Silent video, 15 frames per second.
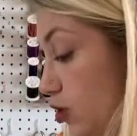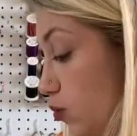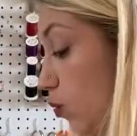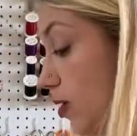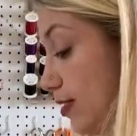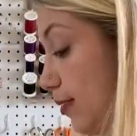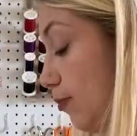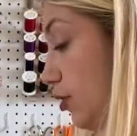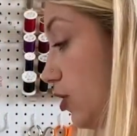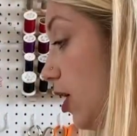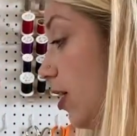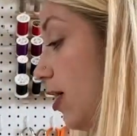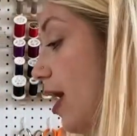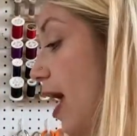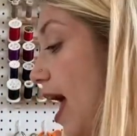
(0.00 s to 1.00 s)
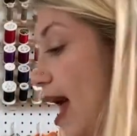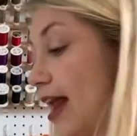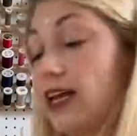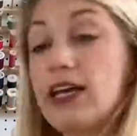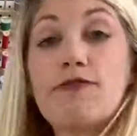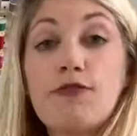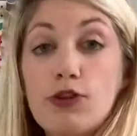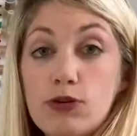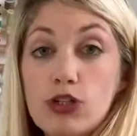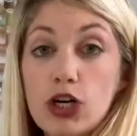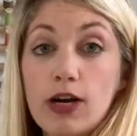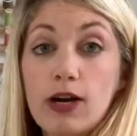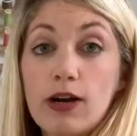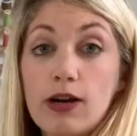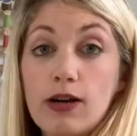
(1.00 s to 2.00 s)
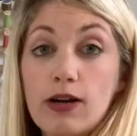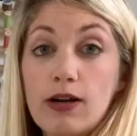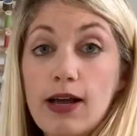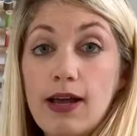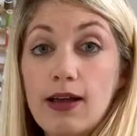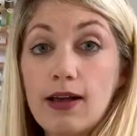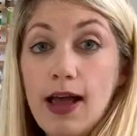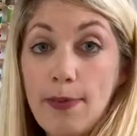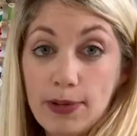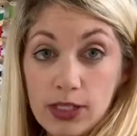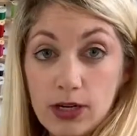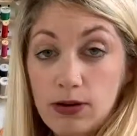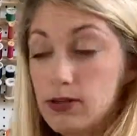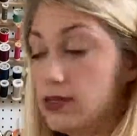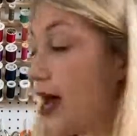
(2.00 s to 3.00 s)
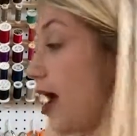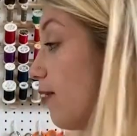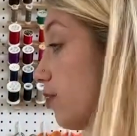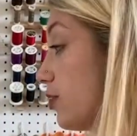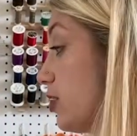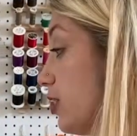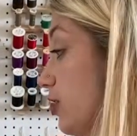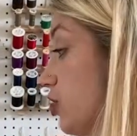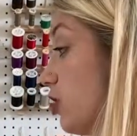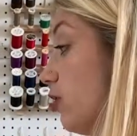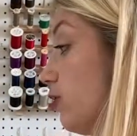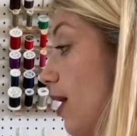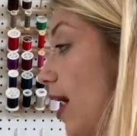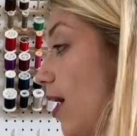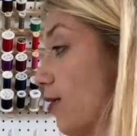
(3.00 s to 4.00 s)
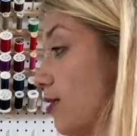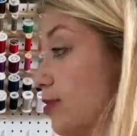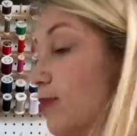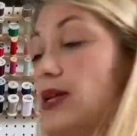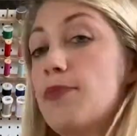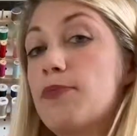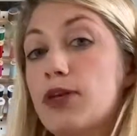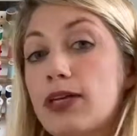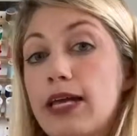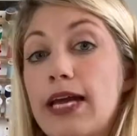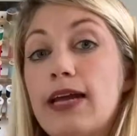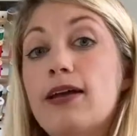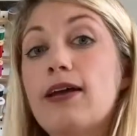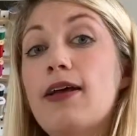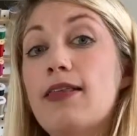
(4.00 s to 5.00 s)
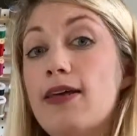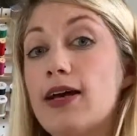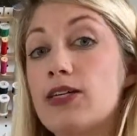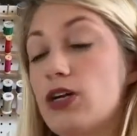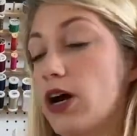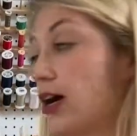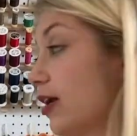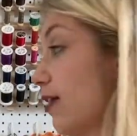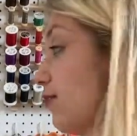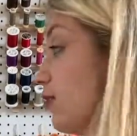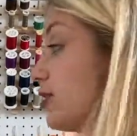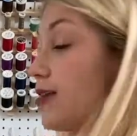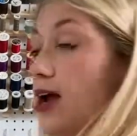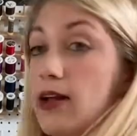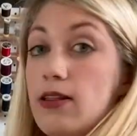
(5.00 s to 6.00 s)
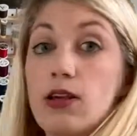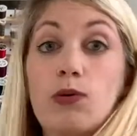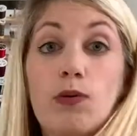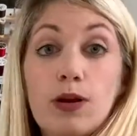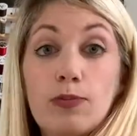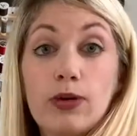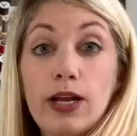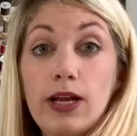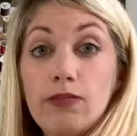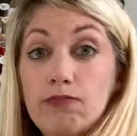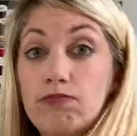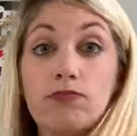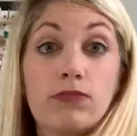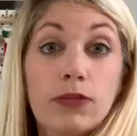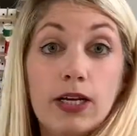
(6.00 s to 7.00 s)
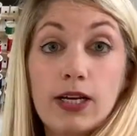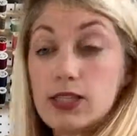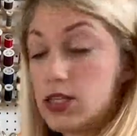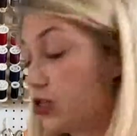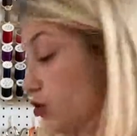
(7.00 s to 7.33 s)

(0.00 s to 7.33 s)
just one simple dart. And in future episodes, I will teach you how to manipulate that dart if you decide that you want to put it into